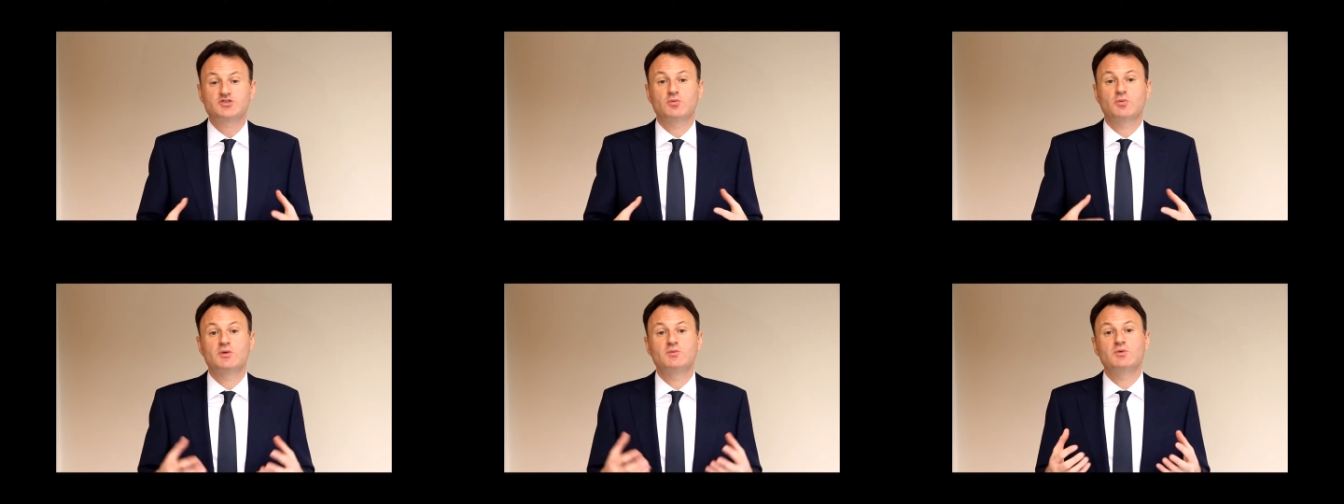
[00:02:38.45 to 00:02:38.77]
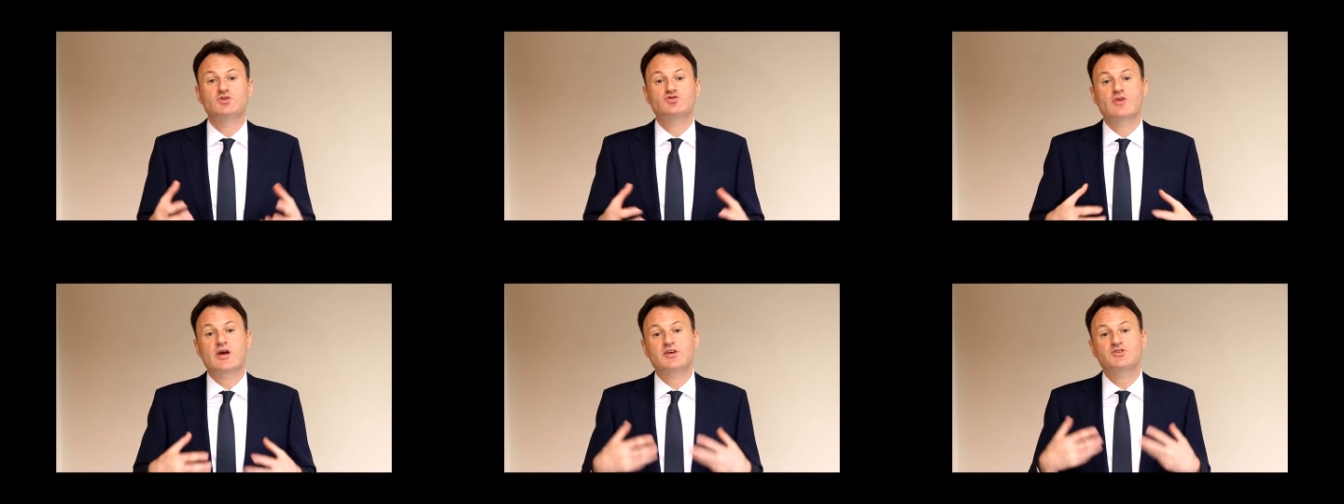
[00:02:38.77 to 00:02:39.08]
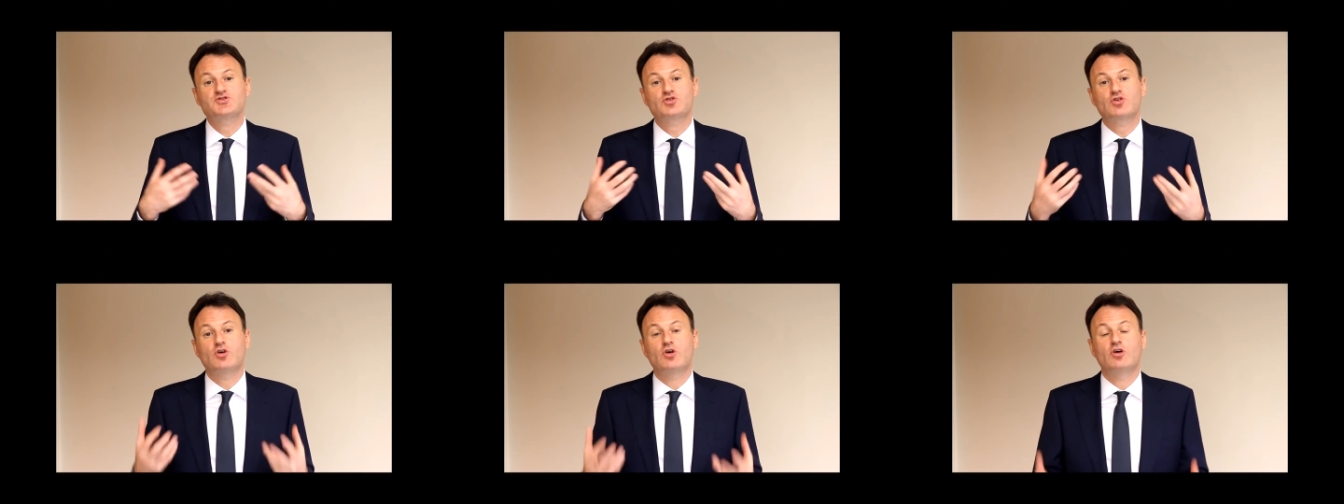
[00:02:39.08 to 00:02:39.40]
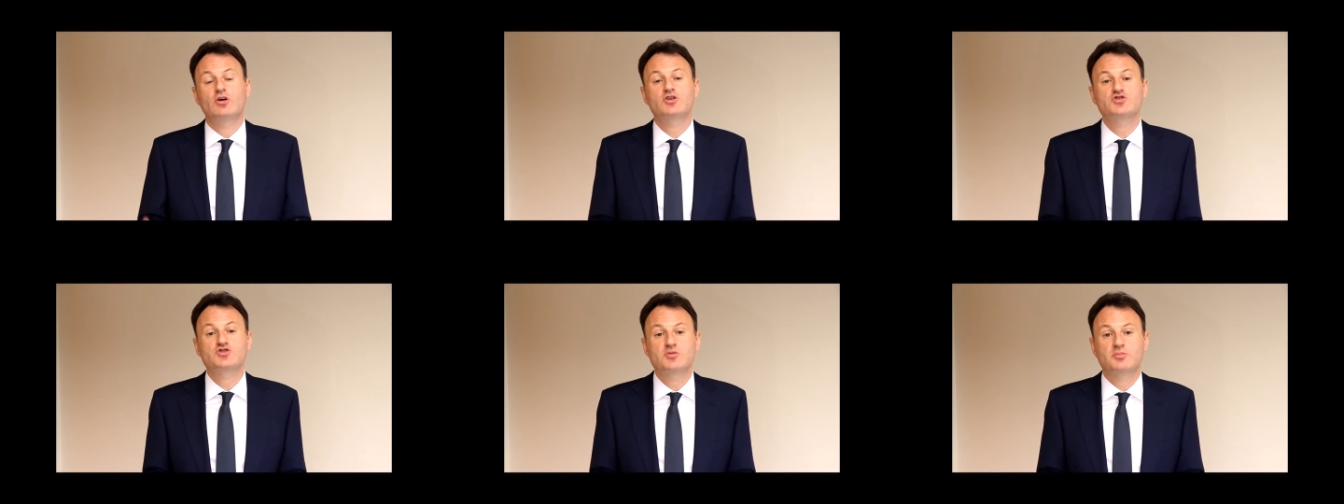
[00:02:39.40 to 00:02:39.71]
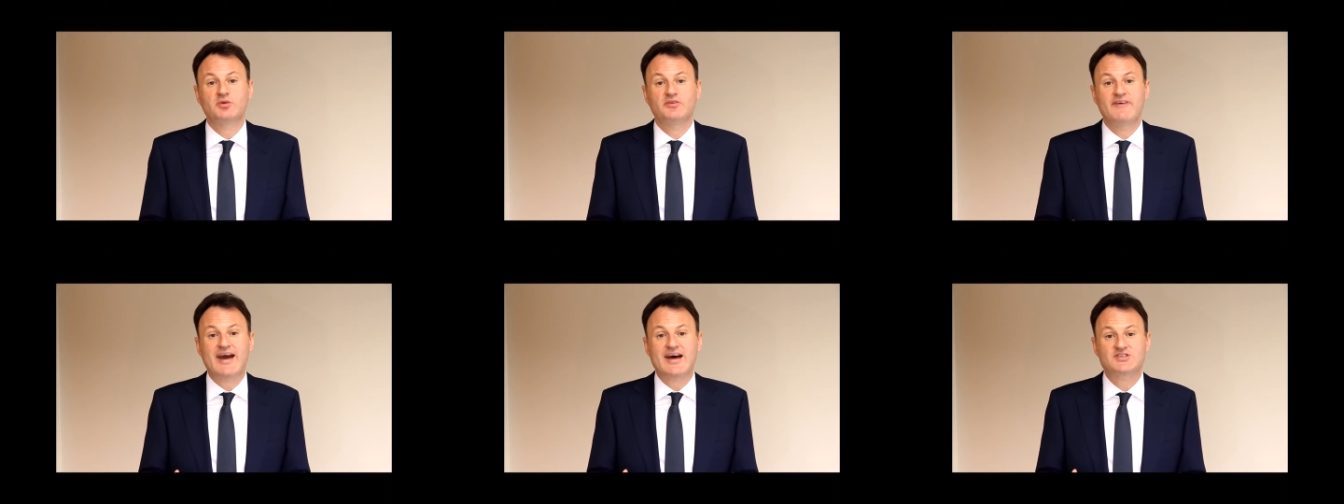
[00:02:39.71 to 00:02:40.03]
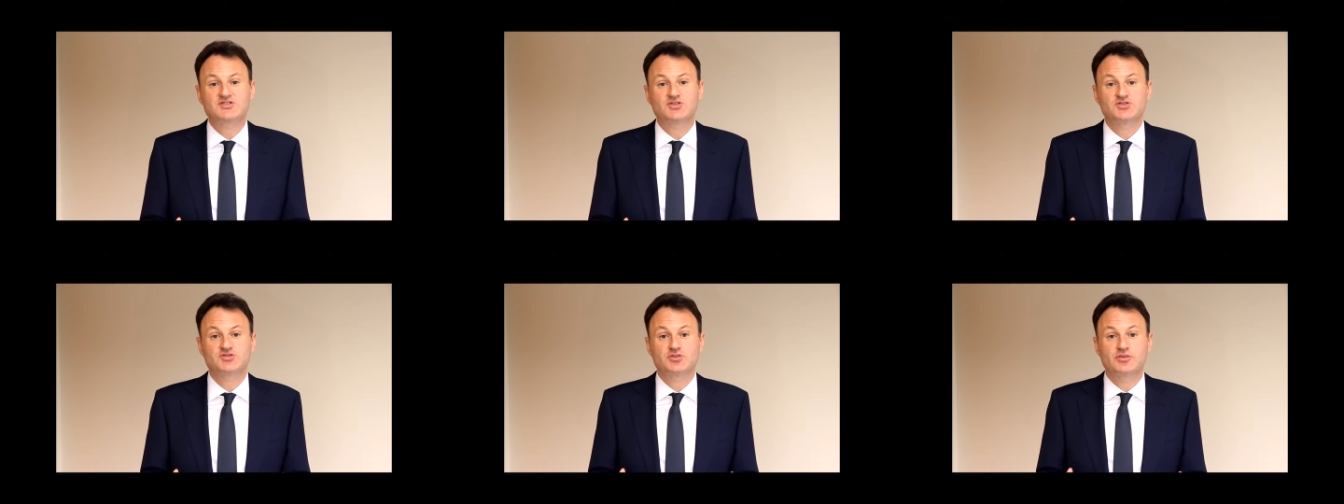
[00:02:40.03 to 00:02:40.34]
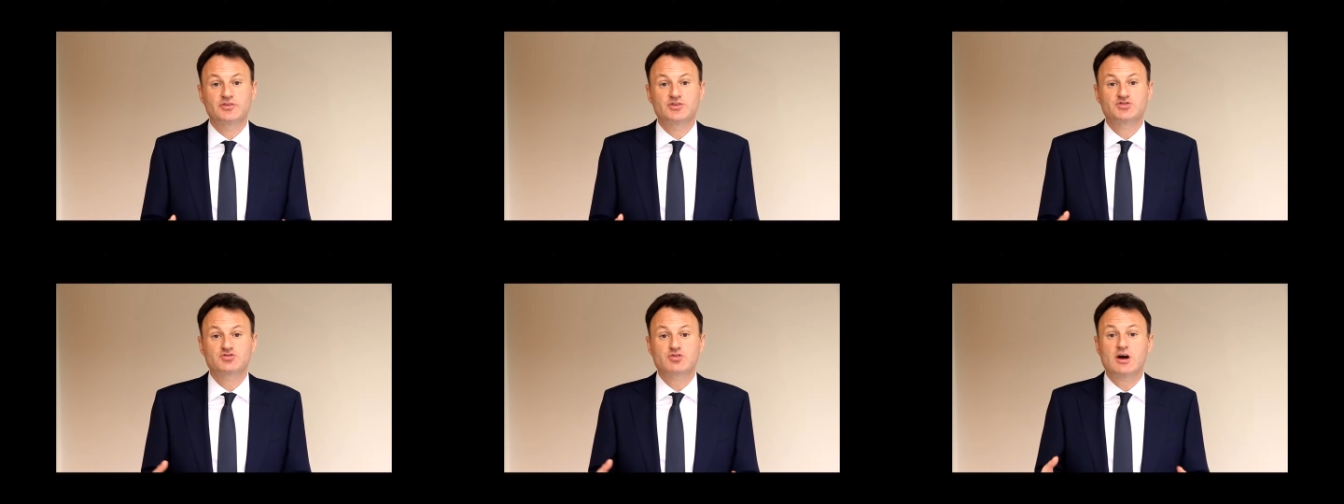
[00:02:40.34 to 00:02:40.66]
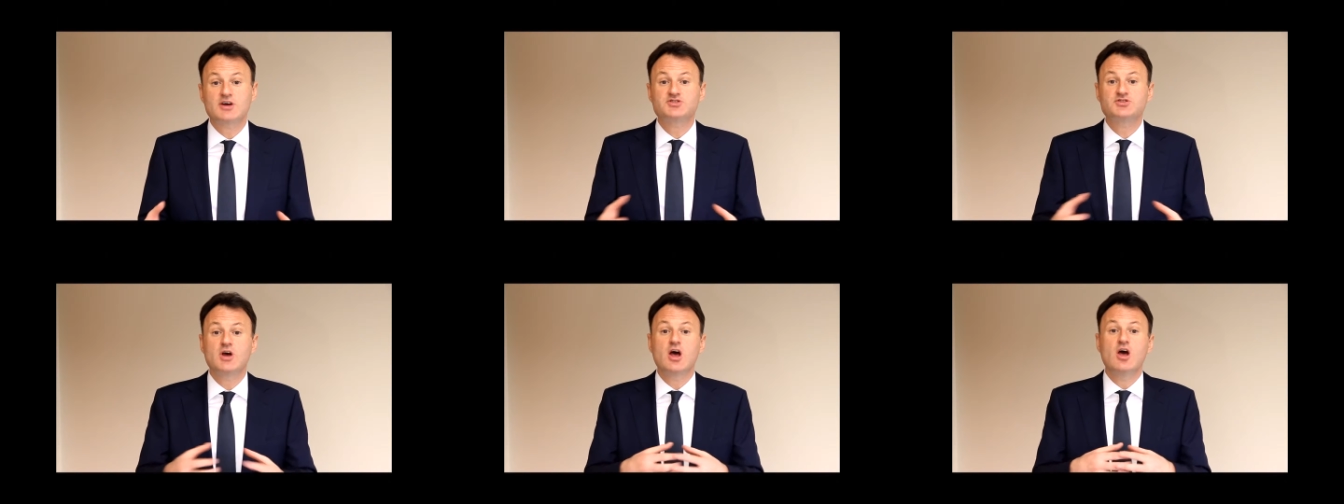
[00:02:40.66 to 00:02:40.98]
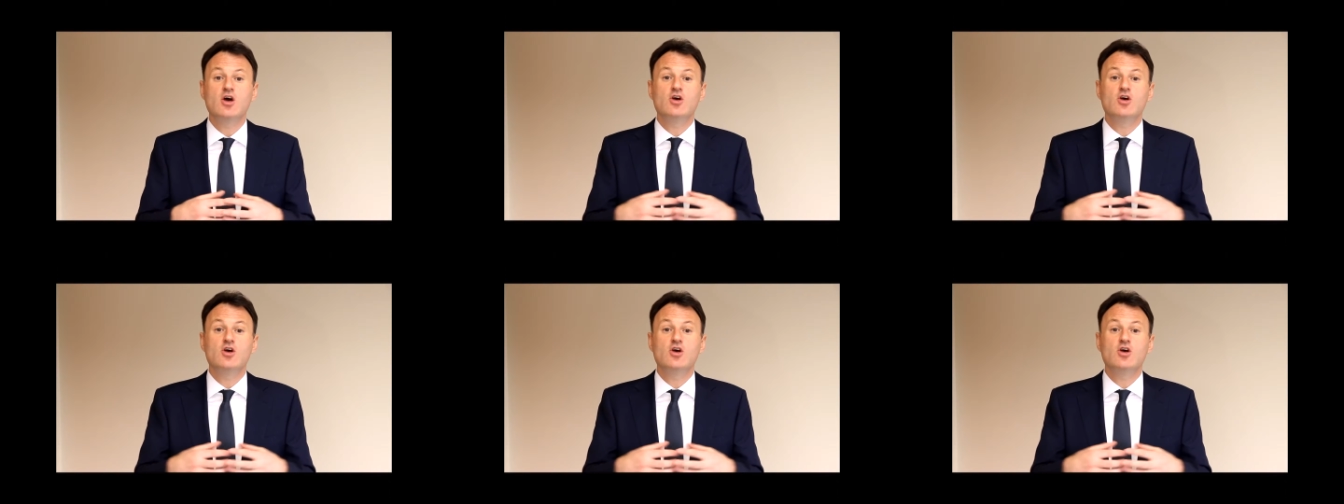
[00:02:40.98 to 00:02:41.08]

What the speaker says: so when we transfer ownership of assets to this trust,